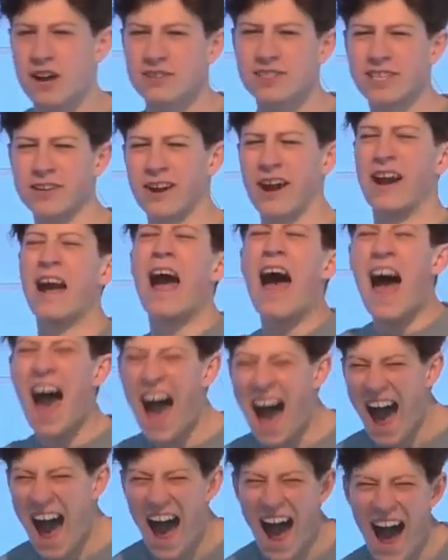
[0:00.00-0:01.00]
The child's still going,
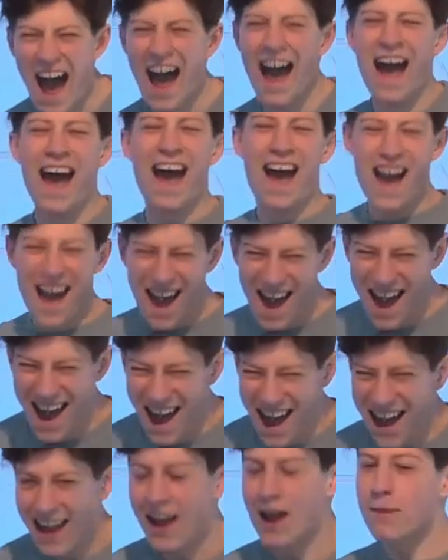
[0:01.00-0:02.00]
ah,
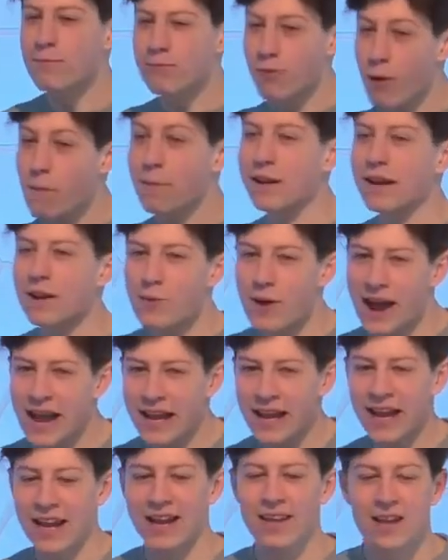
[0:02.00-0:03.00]
ah, properly
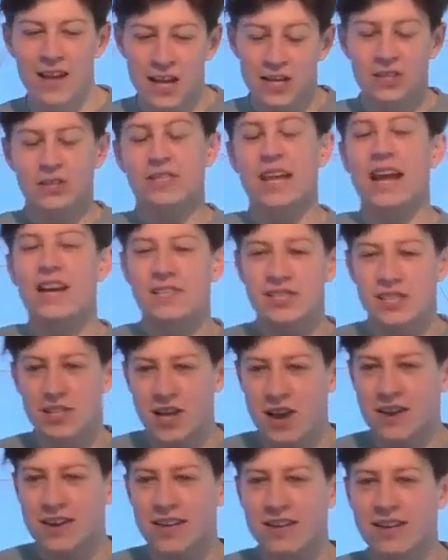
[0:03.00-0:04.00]
wailing. She takes
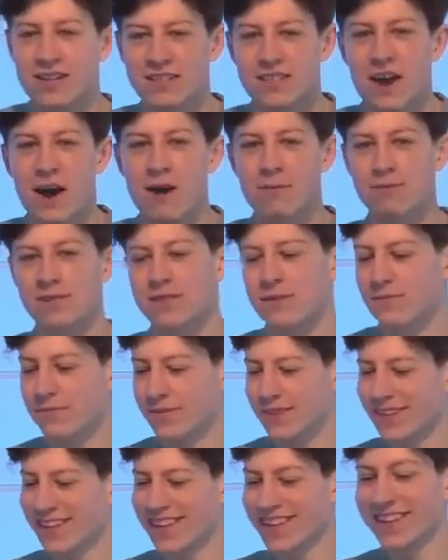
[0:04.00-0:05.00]
the child in his arms.
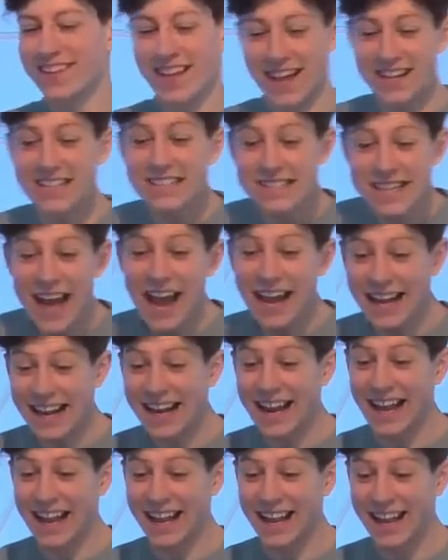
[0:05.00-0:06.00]

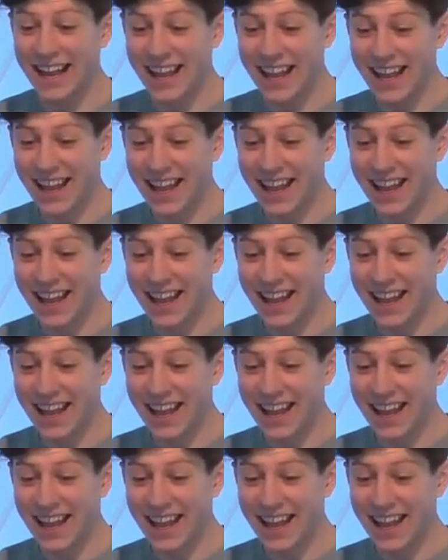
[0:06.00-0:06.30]
Exactly.